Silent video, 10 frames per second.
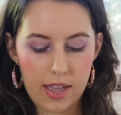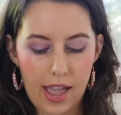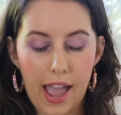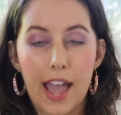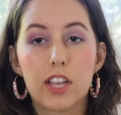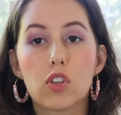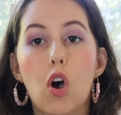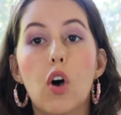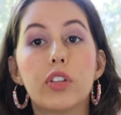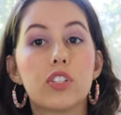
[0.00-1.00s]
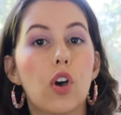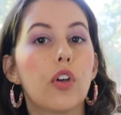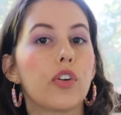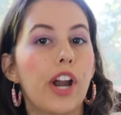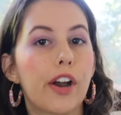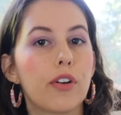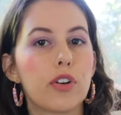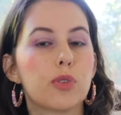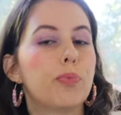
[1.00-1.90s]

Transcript: has all these other errors,